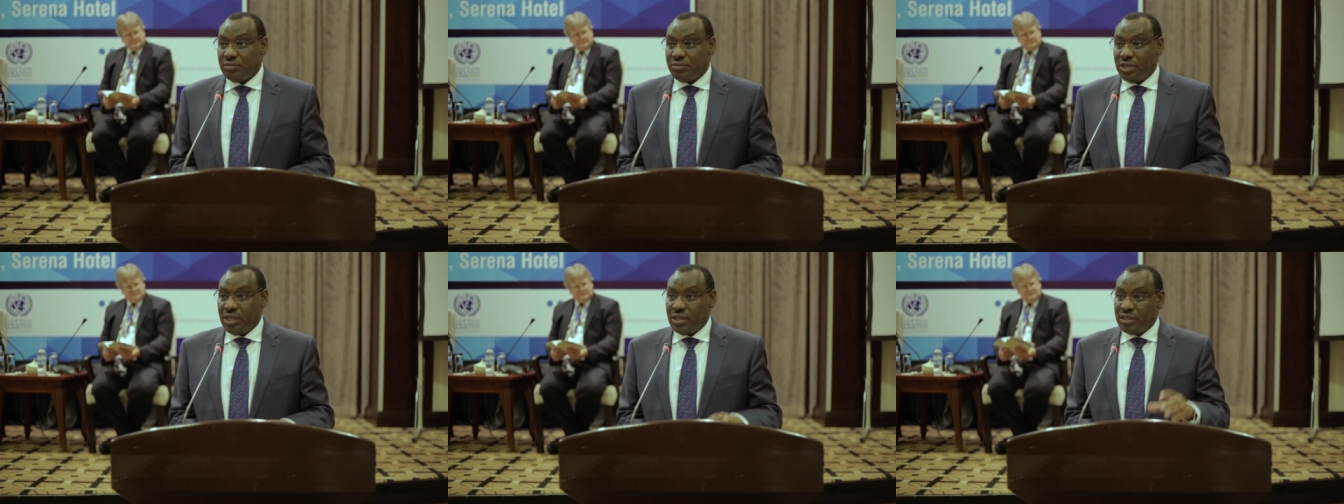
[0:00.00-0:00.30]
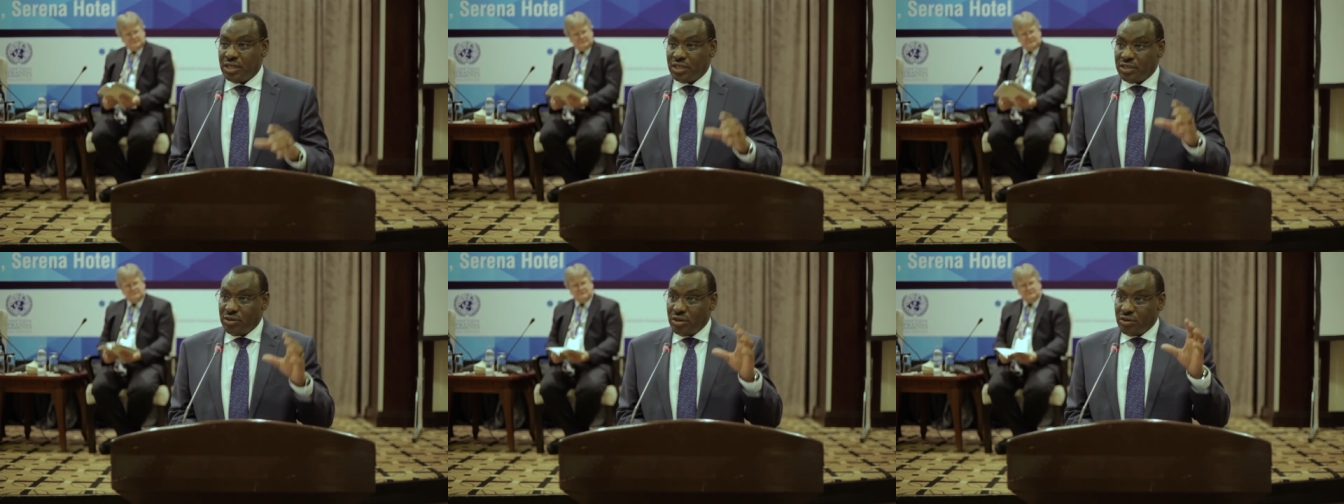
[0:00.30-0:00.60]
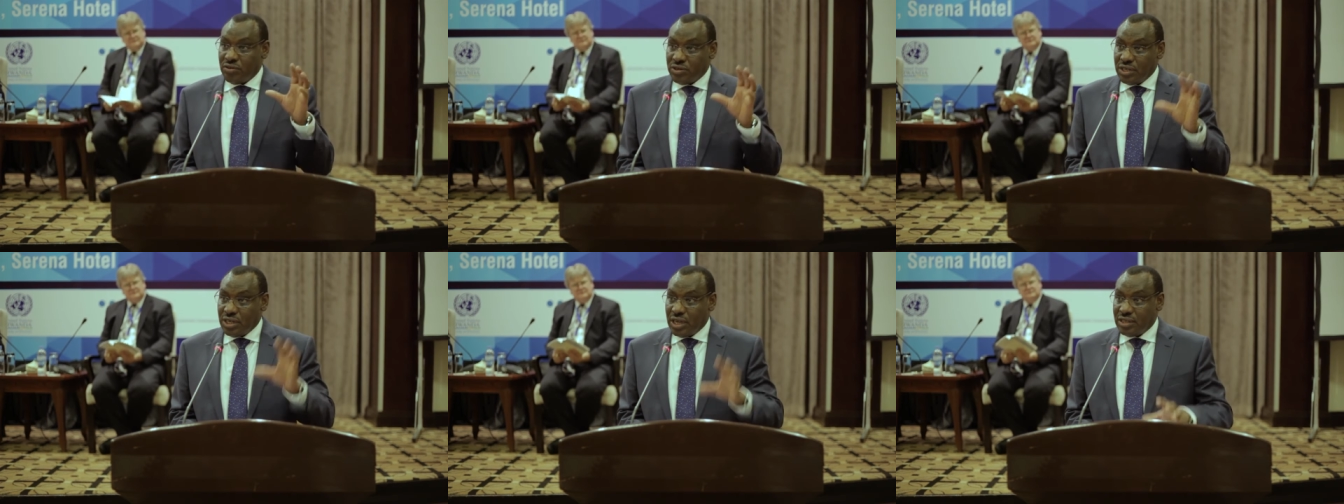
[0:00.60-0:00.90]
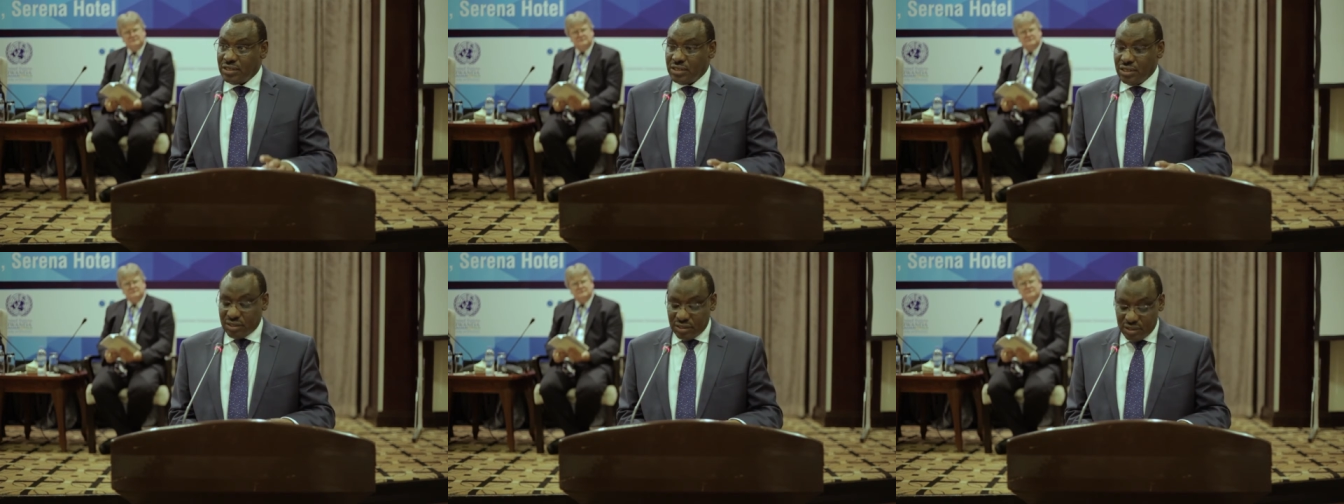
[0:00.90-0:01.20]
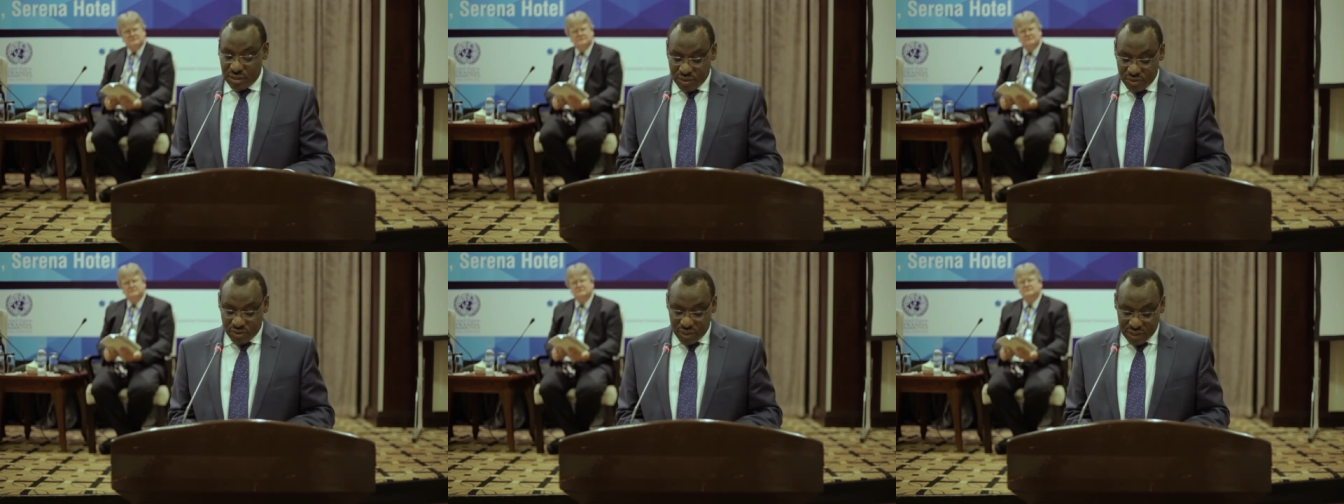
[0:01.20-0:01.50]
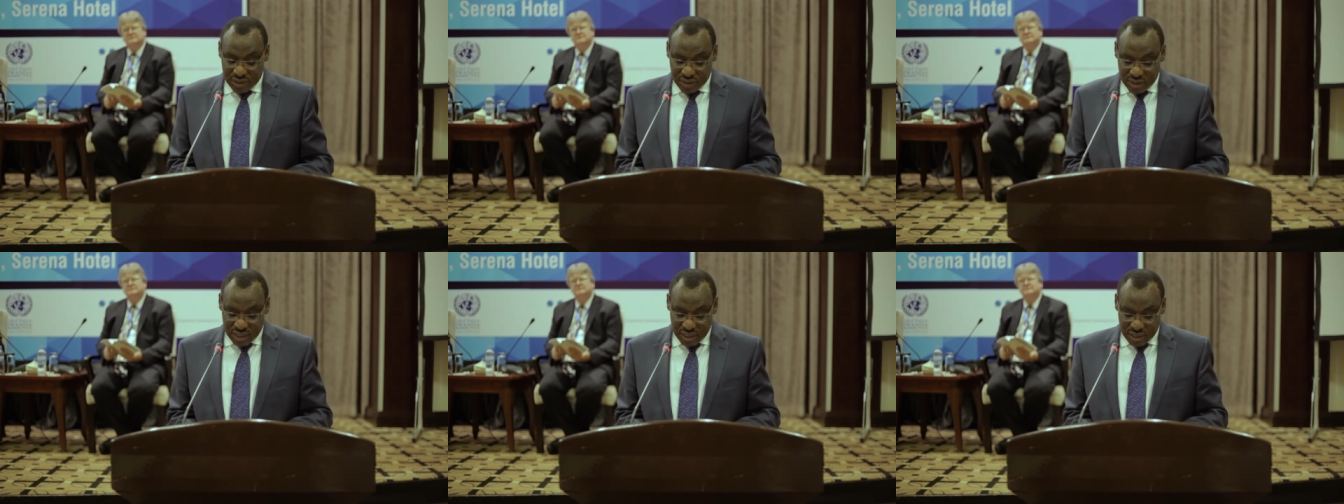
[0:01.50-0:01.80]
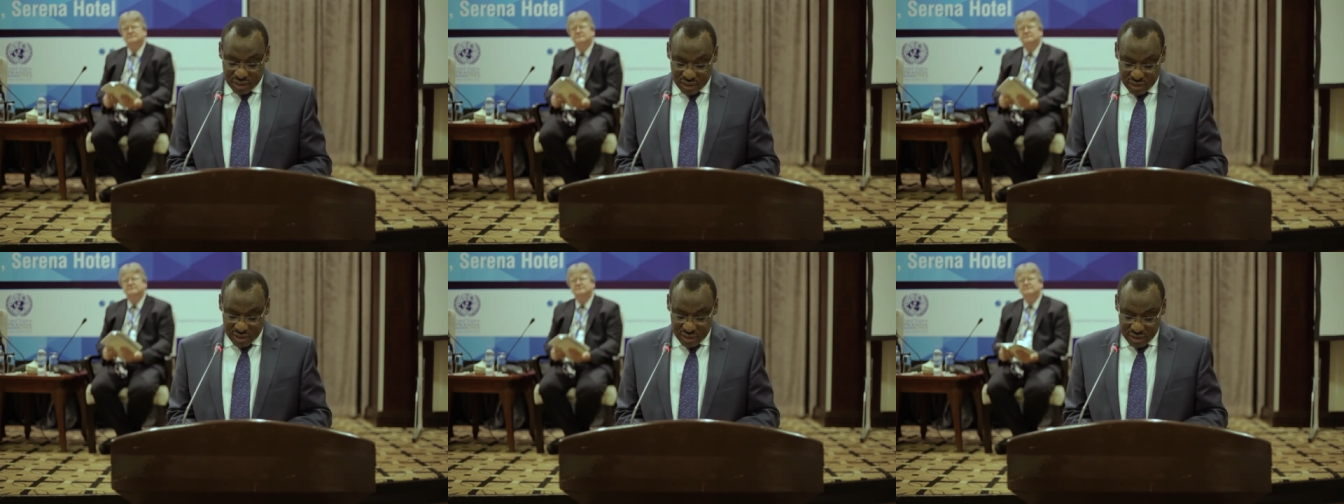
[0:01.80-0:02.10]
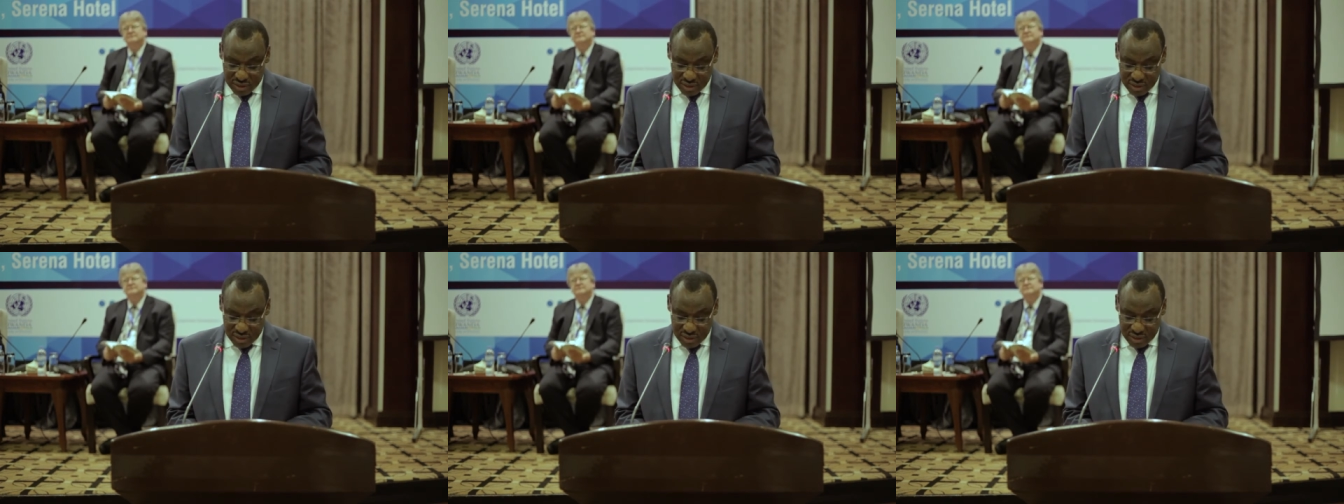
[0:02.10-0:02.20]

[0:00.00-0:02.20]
meaning that you are looking at it holistically.